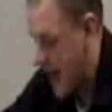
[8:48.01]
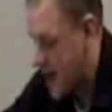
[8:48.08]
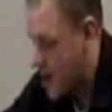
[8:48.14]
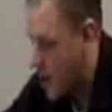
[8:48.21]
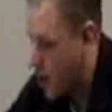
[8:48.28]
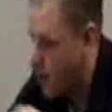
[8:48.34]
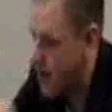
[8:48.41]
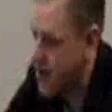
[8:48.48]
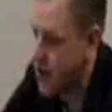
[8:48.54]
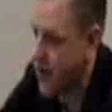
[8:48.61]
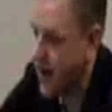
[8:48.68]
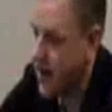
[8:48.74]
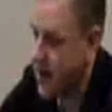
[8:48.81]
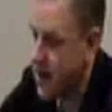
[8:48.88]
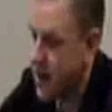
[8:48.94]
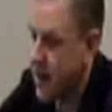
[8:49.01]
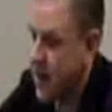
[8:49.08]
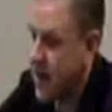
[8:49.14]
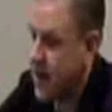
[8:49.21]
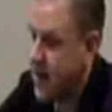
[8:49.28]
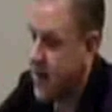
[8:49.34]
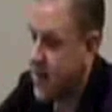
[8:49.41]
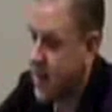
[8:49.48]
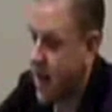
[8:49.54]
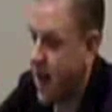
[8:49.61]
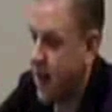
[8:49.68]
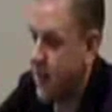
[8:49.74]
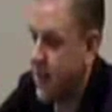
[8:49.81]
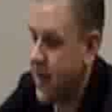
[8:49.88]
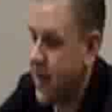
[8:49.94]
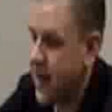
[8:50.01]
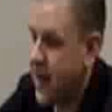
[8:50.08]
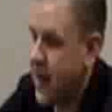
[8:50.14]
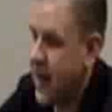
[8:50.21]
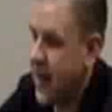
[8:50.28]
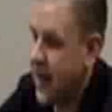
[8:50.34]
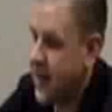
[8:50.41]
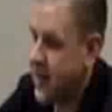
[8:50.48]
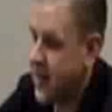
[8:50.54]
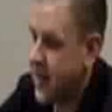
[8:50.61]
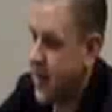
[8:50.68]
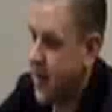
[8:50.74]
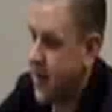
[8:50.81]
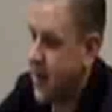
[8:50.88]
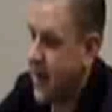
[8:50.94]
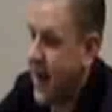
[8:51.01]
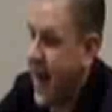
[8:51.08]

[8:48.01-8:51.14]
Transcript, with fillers: and no one greater than Solomon is here.